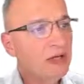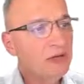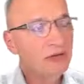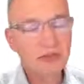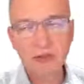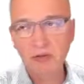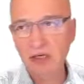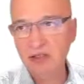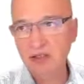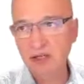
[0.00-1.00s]

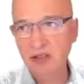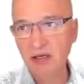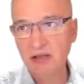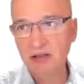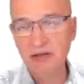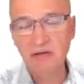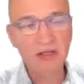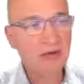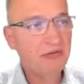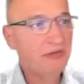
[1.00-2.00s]

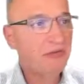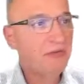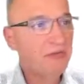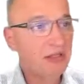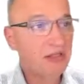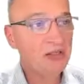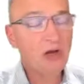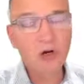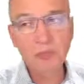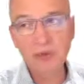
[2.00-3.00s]
0x7FFF, that is
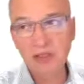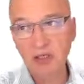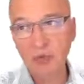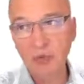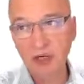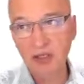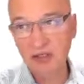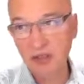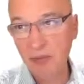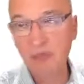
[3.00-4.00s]
all bits are 1
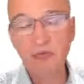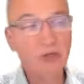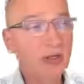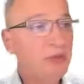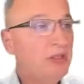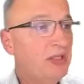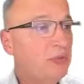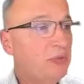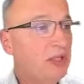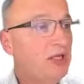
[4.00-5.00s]
except for the bit
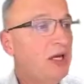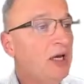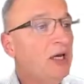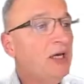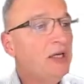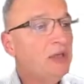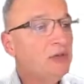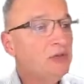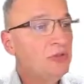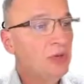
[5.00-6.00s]
31,
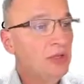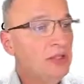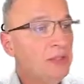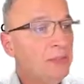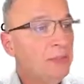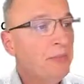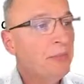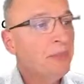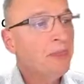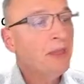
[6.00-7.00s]
into T1.
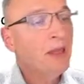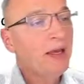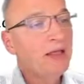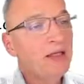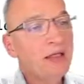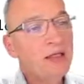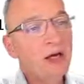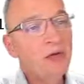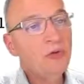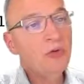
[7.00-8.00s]
And then
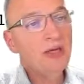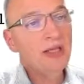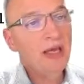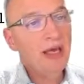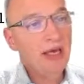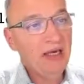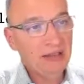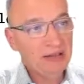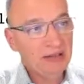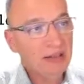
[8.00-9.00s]
I'll do an
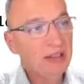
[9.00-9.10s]
AND